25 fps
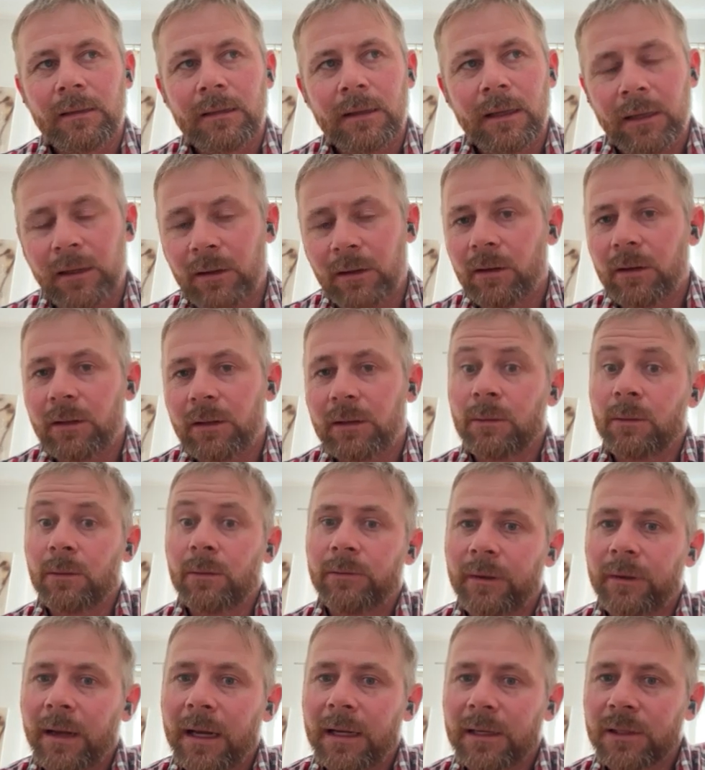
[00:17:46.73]
it got it to
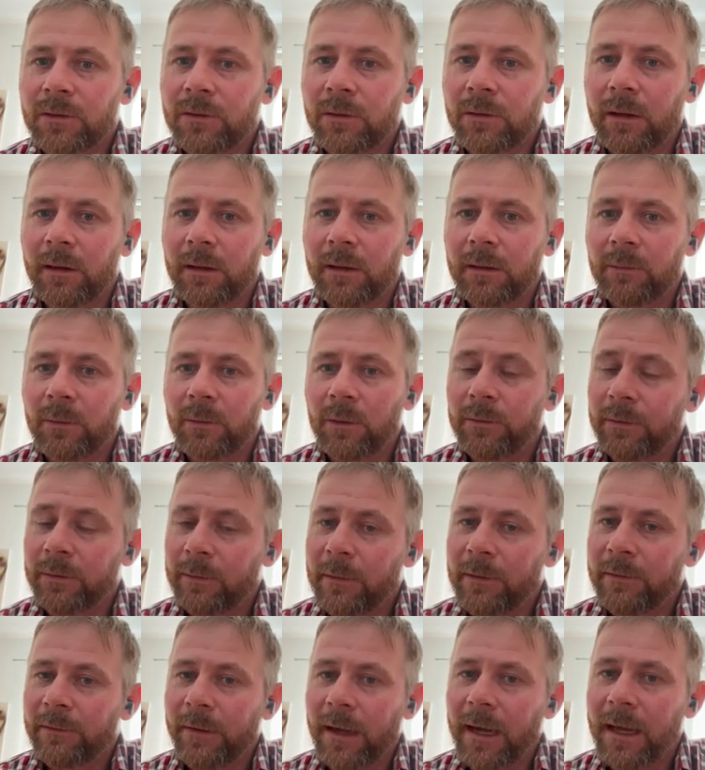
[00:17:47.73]
a fast trot. Well,
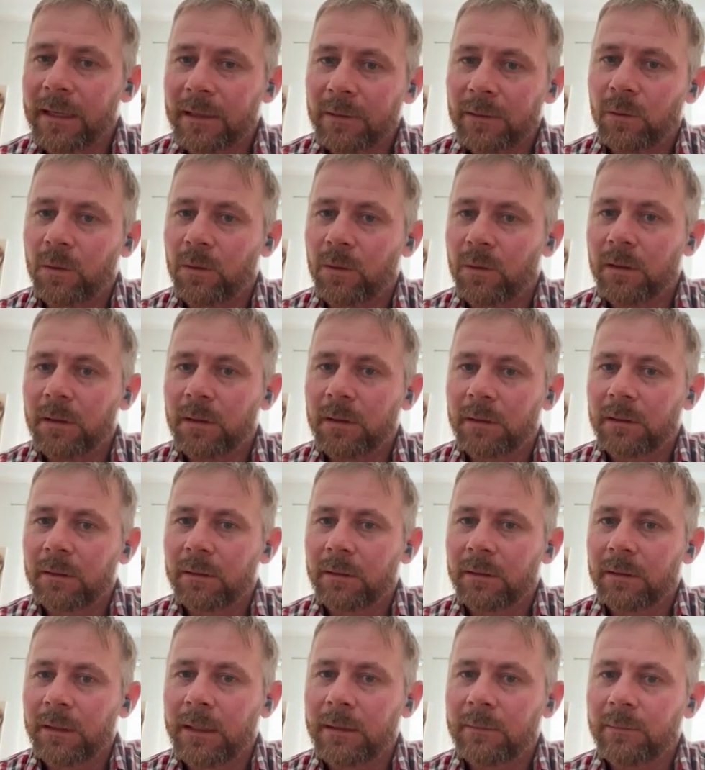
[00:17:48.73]
from a fast walk,
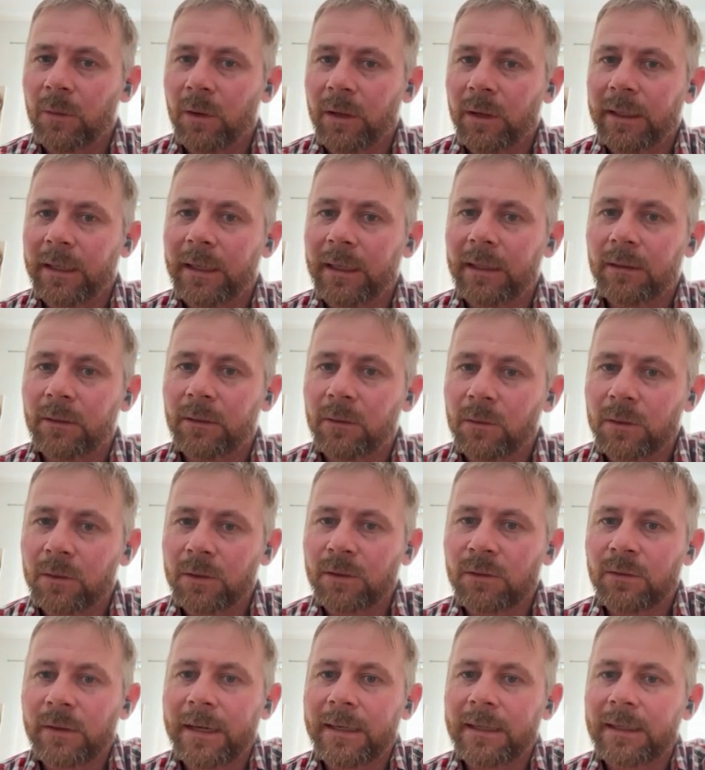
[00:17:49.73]
it might get the
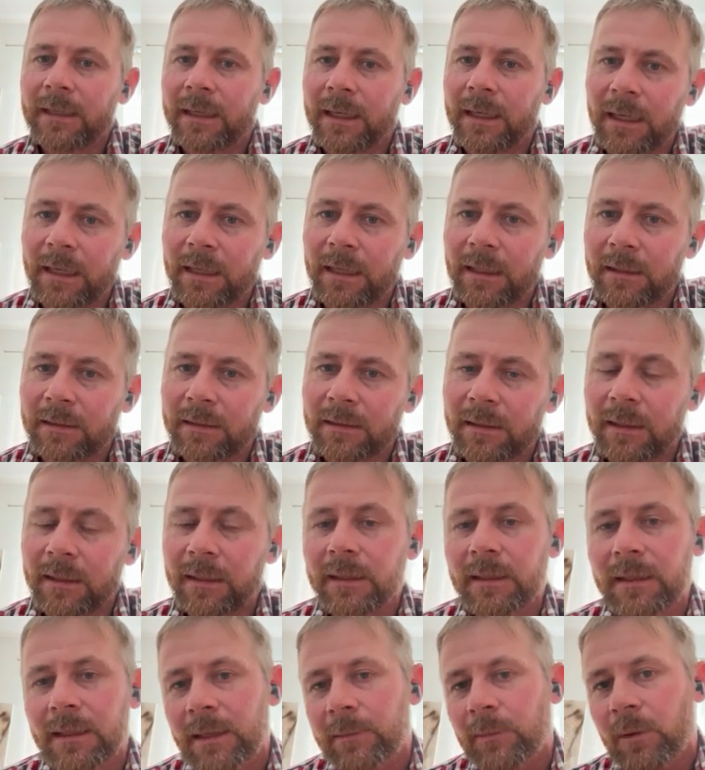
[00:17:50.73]
horse straight to canter. So
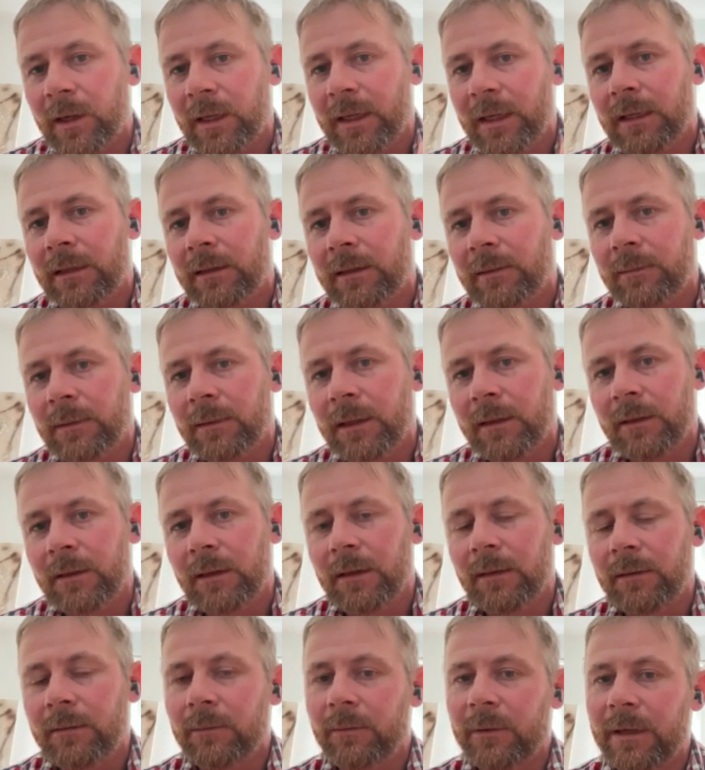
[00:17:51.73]
then you might get
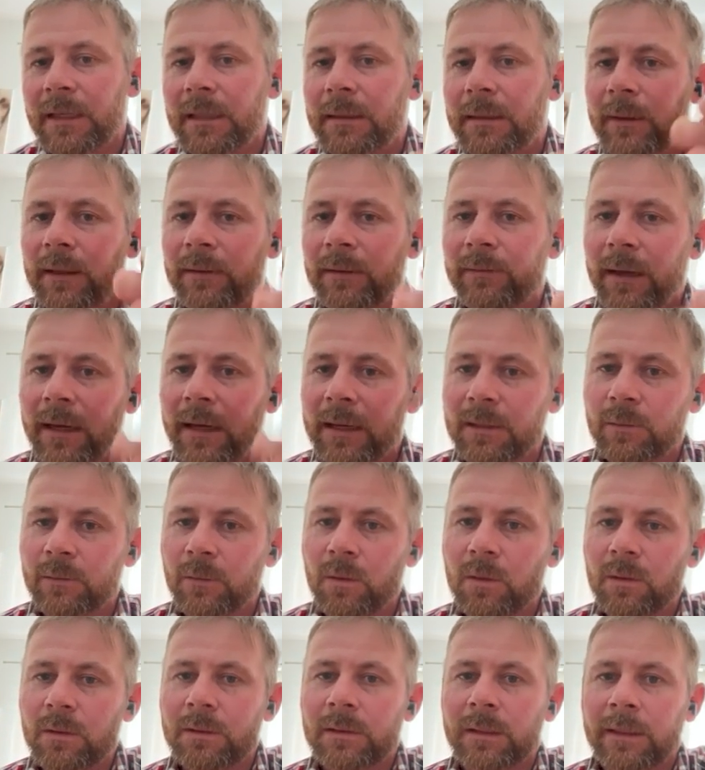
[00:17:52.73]
a reasonably fast
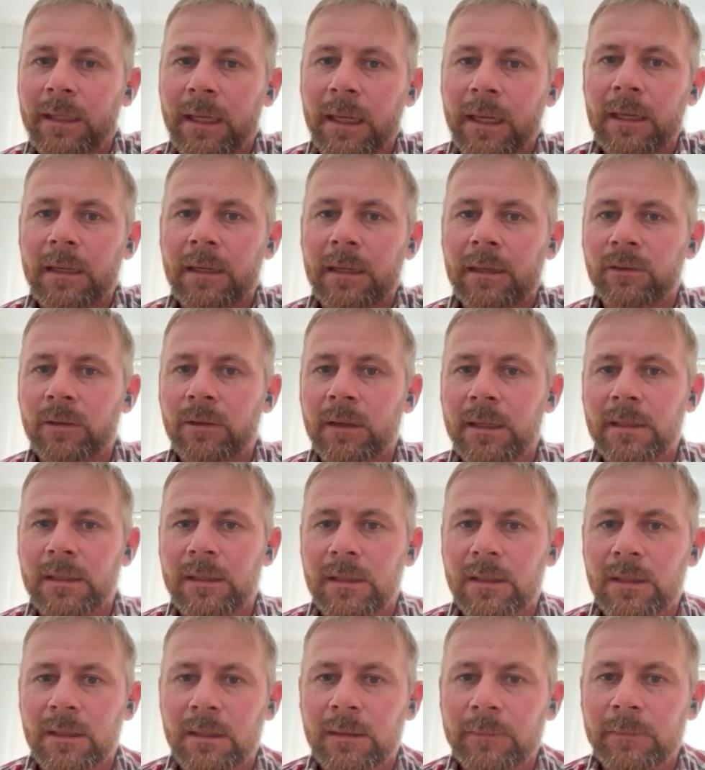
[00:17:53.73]
walk to canter
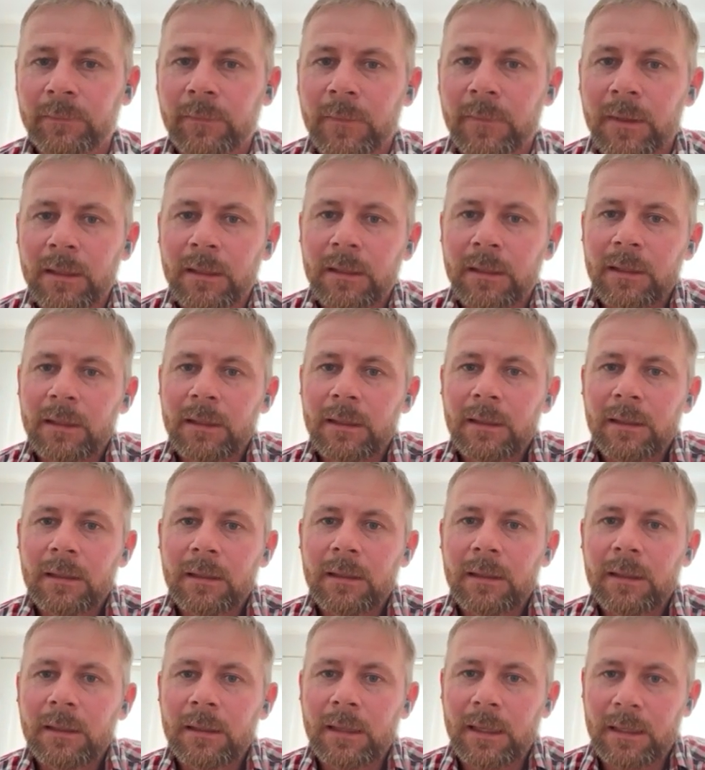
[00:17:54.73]
transition,
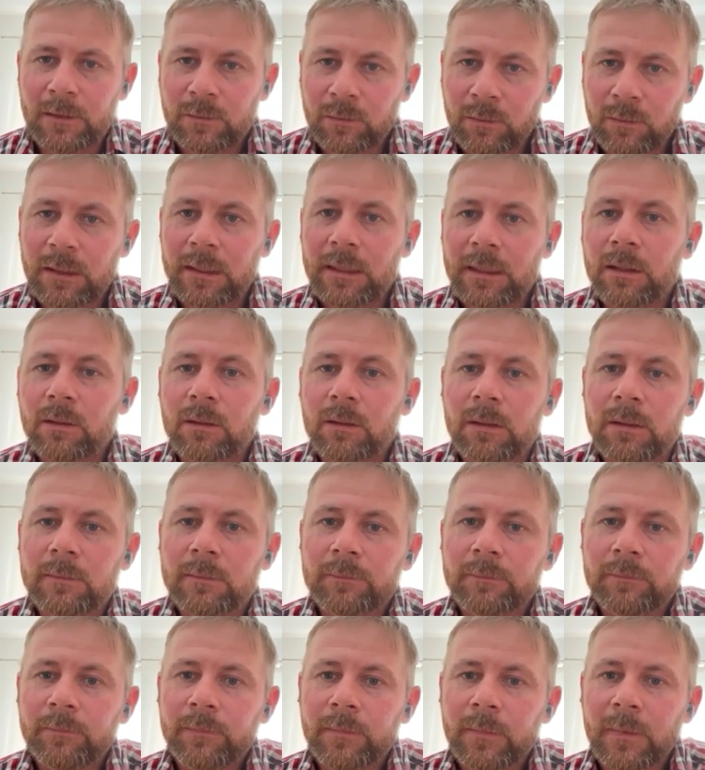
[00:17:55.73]
and that's really good.
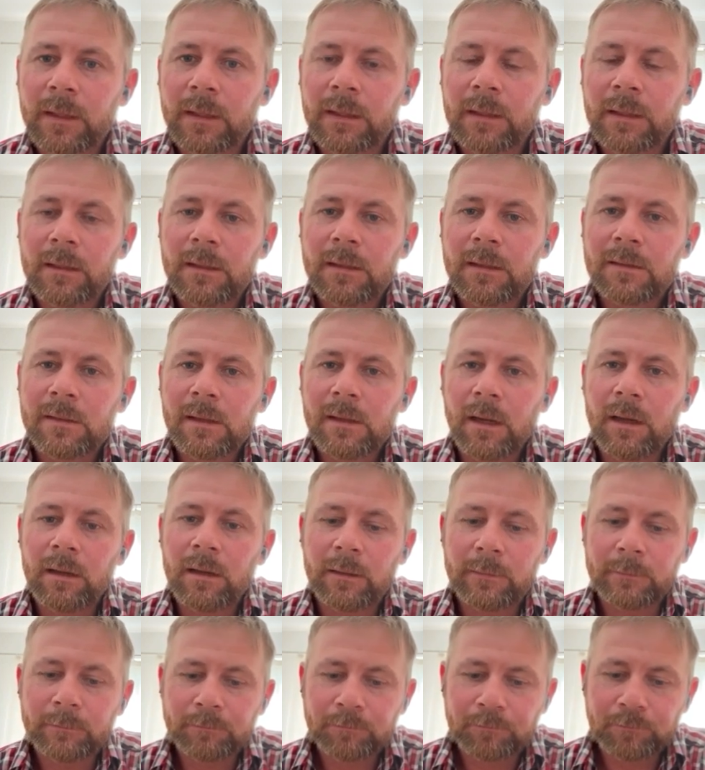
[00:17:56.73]

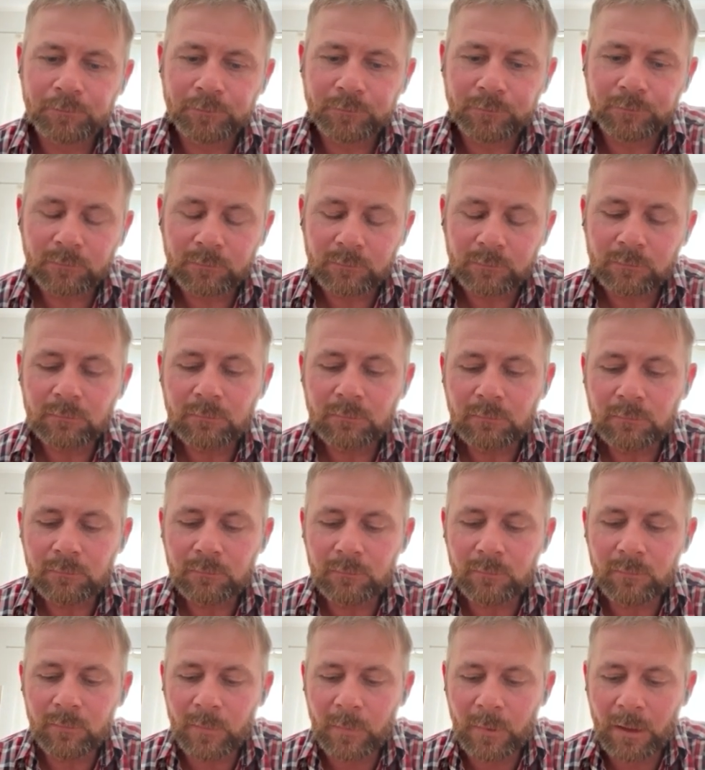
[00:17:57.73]
So
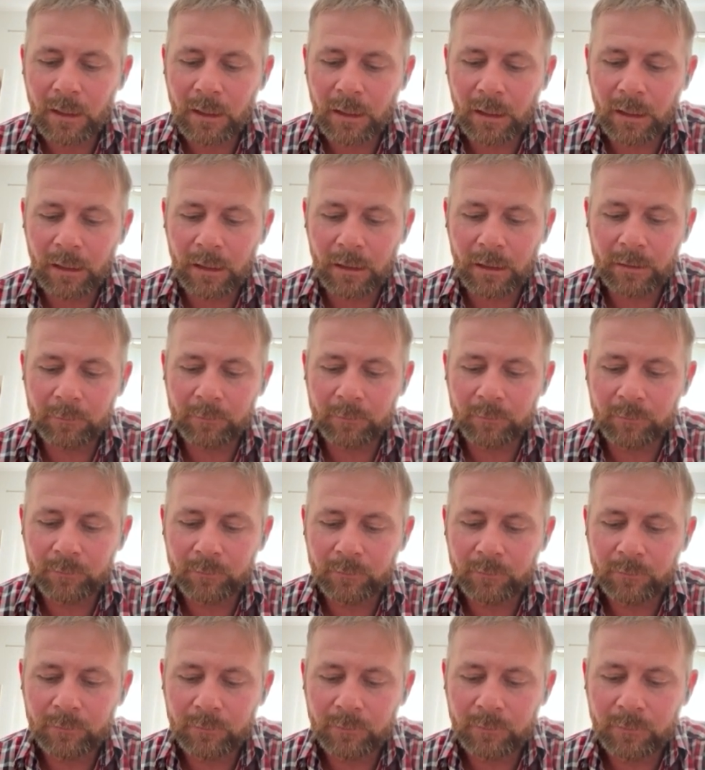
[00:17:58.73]

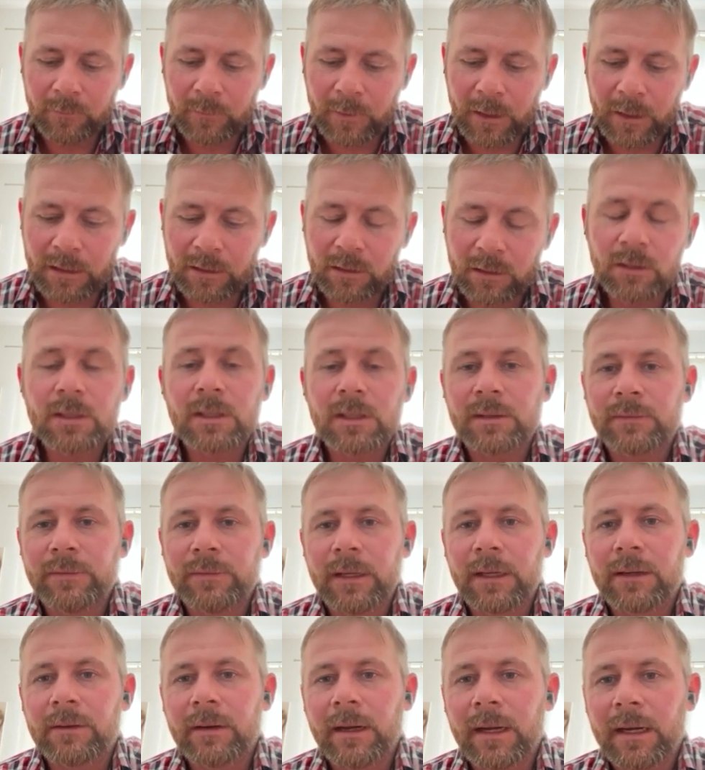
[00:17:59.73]
then you just
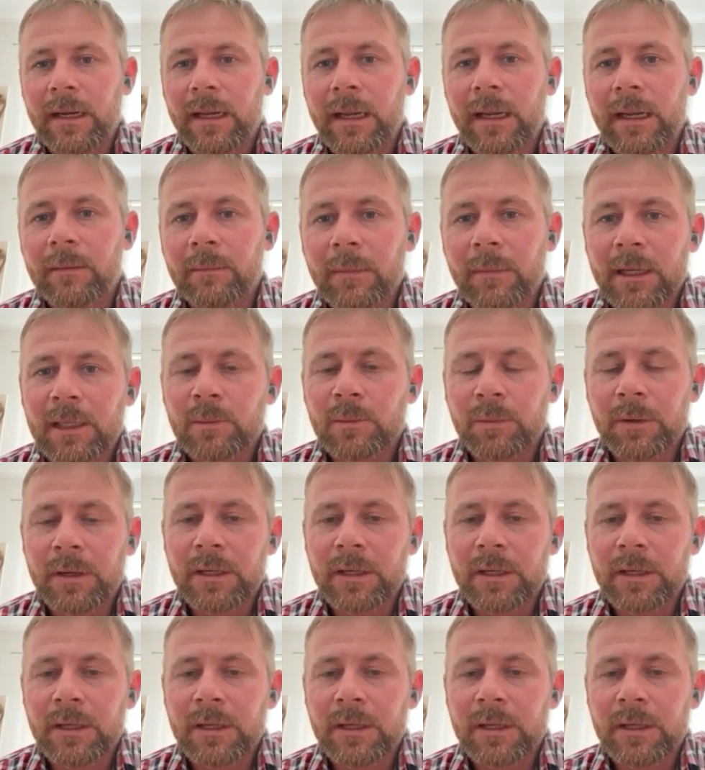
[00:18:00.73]
figure out how much